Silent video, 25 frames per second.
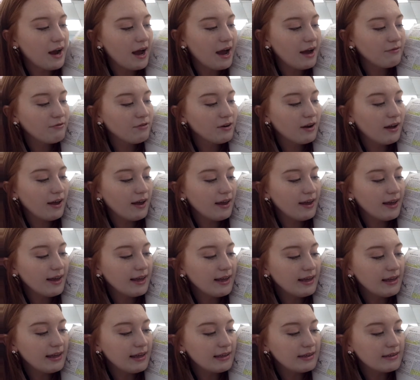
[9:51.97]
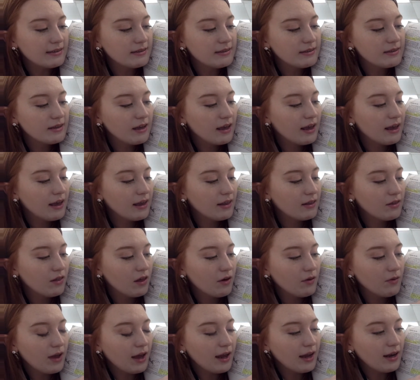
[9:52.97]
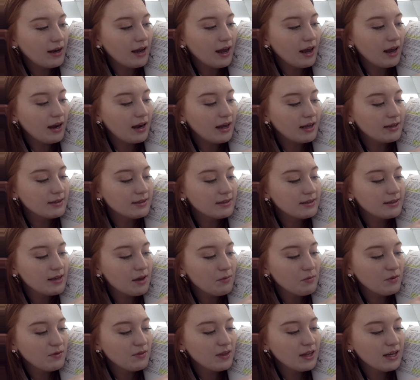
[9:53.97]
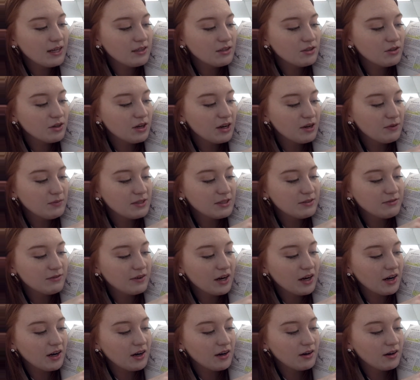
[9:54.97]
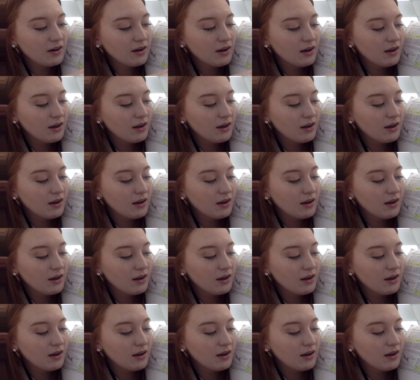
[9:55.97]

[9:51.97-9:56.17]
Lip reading: Africa is located in some of the eastern hemisphere.